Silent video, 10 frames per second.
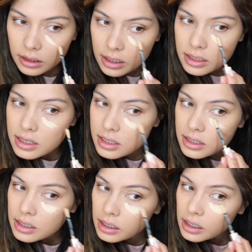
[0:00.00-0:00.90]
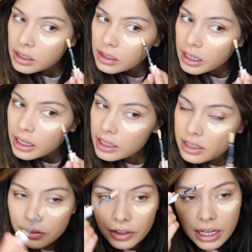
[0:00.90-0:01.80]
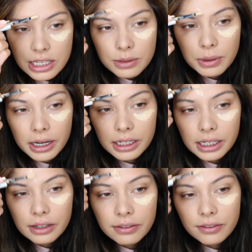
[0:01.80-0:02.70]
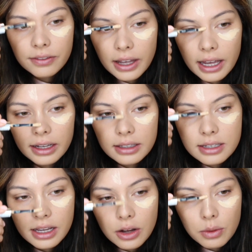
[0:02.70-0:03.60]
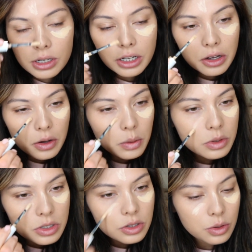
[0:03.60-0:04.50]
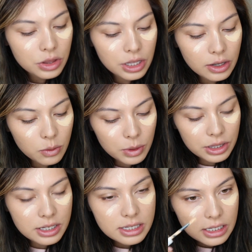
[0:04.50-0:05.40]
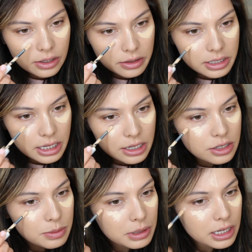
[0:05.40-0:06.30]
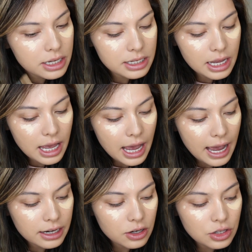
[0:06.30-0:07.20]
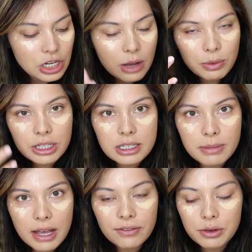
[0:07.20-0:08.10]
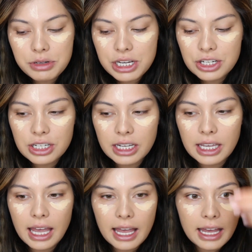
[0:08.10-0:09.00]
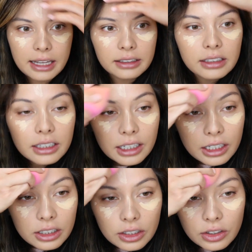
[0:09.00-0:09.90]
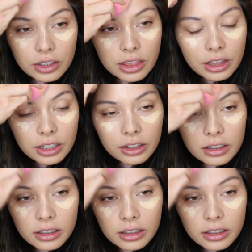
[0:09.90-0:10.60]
Let's see. Yeah, that definitely has a brightening effect. I don't want to go too thick with concealer today just because added on top with this matte foundation, it can look thicker.